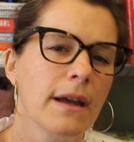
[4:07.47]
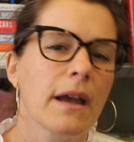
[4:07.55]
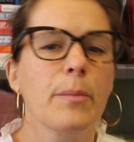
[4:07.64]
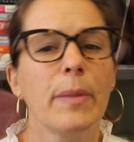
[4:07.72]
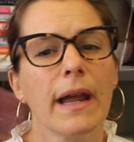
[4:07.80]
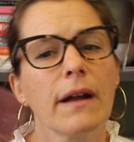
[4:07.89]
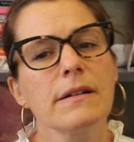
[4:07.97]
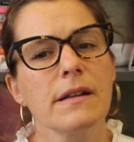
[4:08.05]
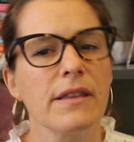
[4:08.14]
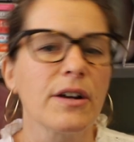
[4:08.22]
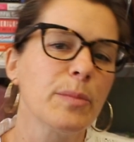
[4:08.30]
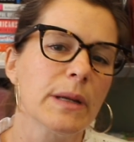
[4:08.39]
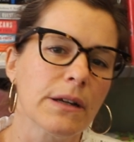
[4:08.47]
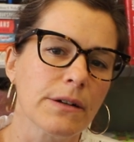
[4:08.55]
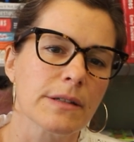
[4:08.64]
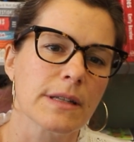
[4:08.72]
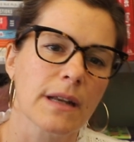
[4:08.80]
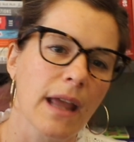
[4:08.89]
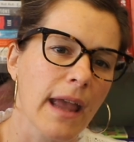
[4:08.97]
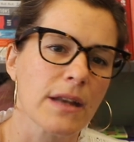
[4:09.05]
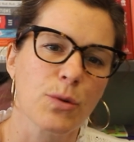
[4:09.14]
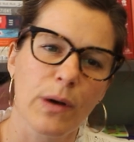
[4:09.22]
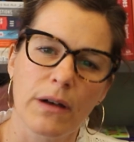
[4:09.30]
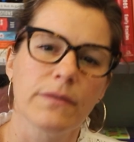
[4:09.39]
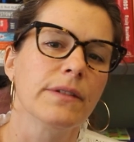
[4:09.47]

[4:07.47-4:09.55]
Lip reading: compared to their peers in K-12